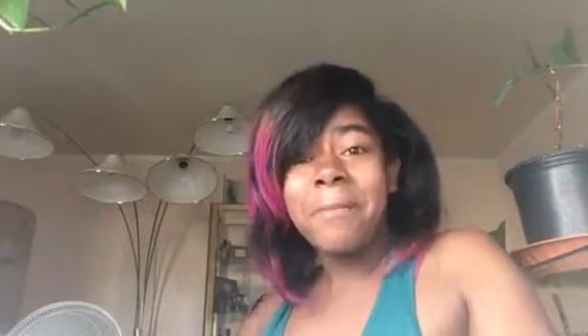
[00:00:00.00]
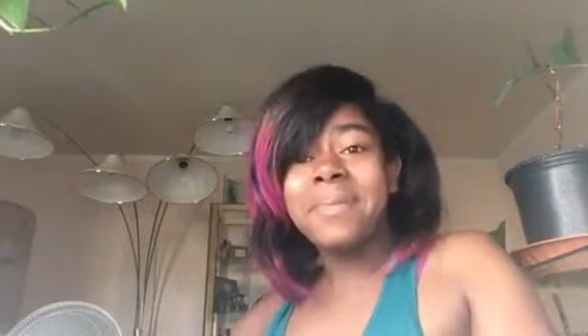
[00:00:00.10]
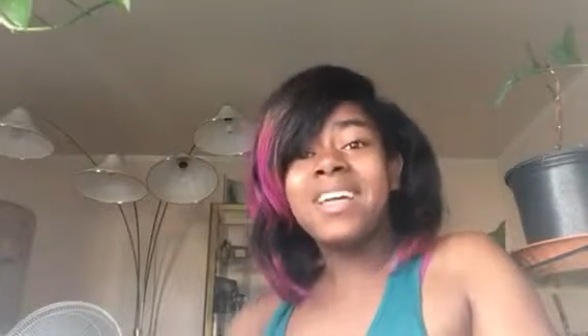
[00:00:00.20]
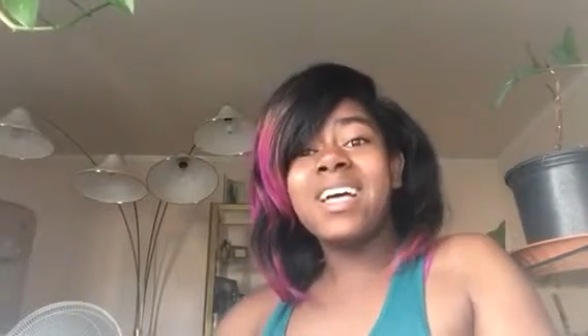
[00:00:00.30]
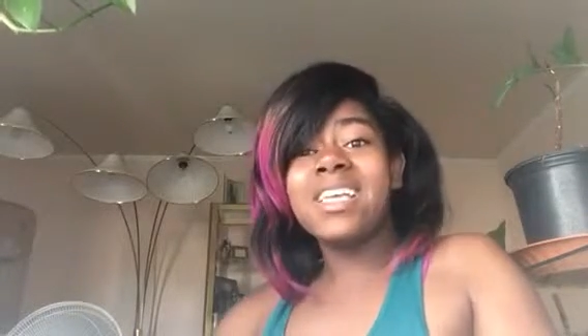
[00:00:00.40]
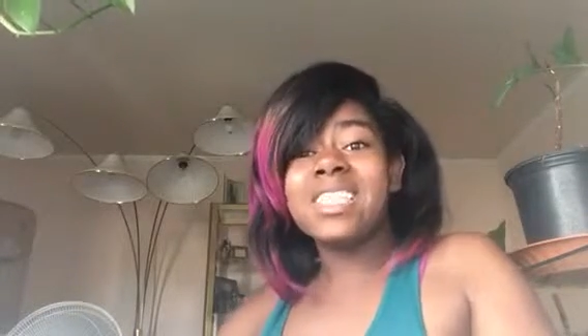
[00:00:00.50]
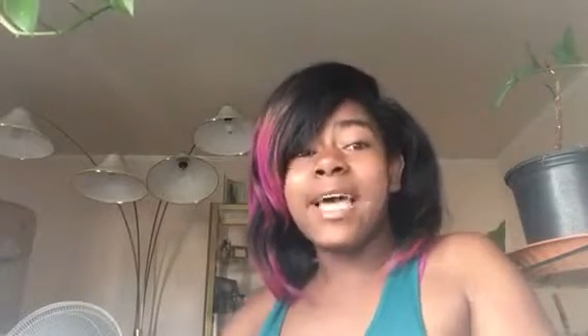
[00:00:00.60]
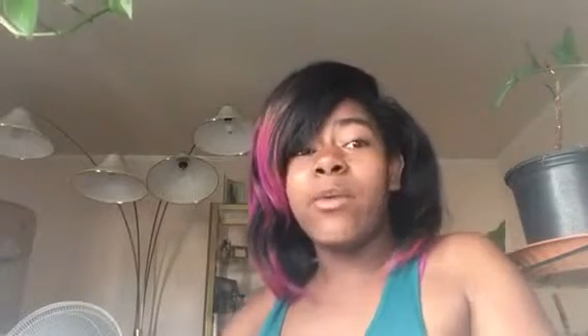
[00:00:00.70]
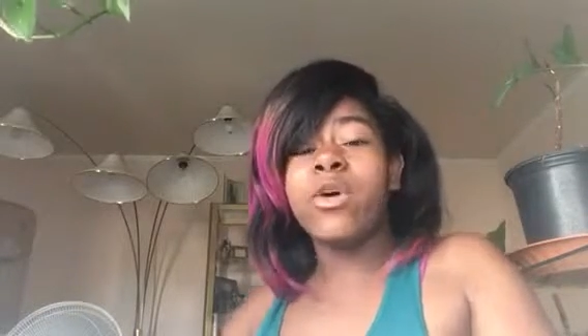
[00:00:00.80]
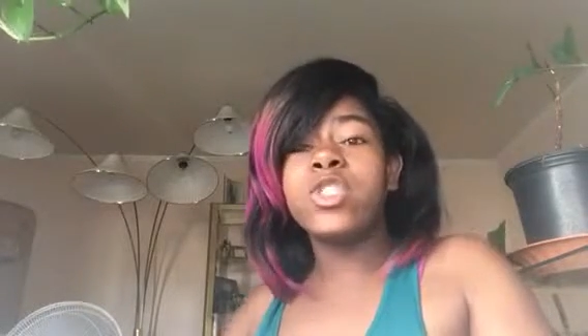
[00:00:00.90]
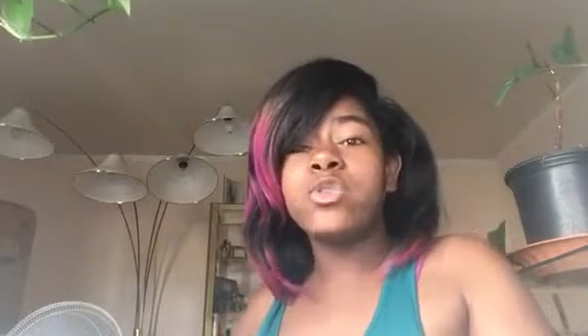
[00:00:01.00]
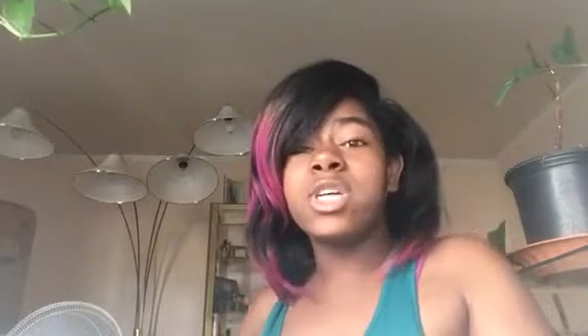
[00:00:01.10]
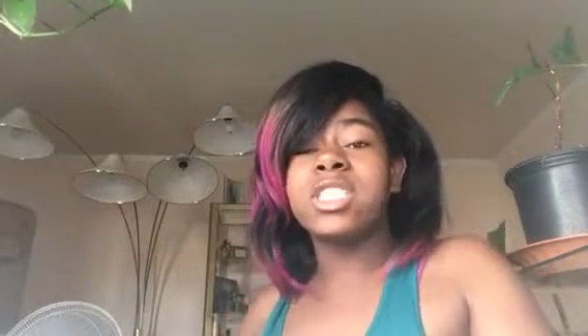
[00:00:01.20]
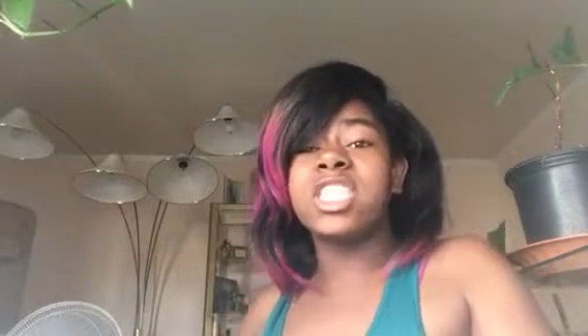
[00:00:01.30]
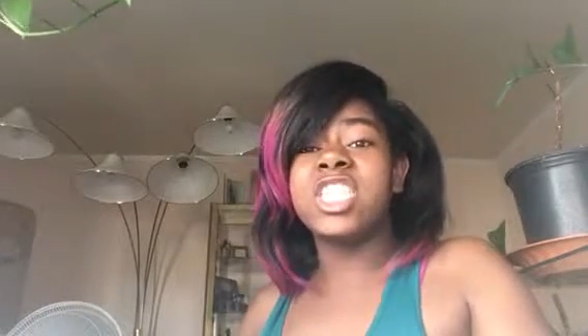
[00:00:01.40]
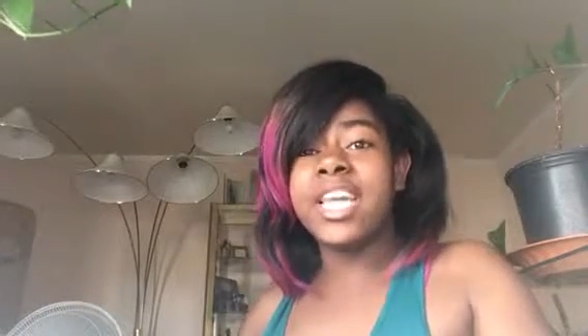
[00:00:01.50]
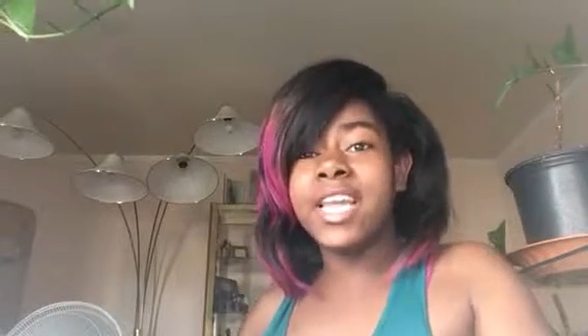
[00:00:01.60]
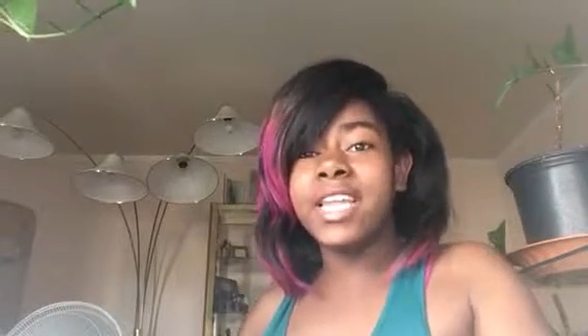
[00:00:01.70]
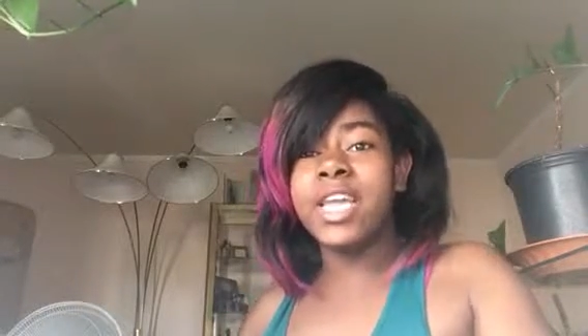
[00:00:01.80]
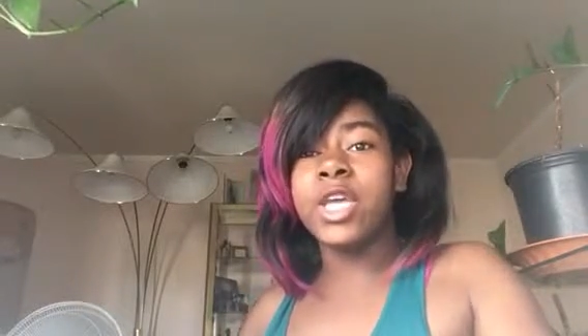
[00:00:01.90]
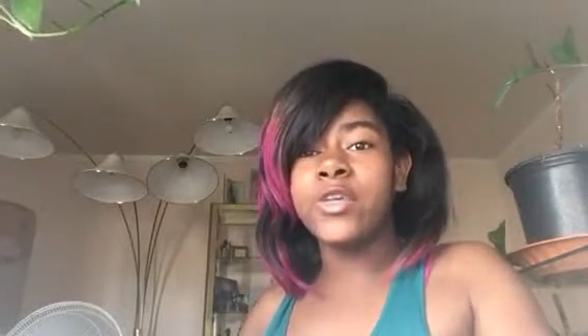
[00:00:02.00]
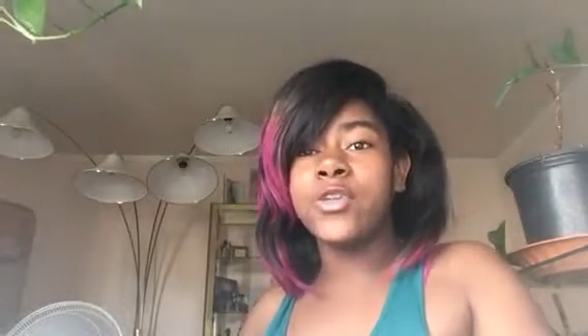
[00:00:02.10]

because like once you get to cheating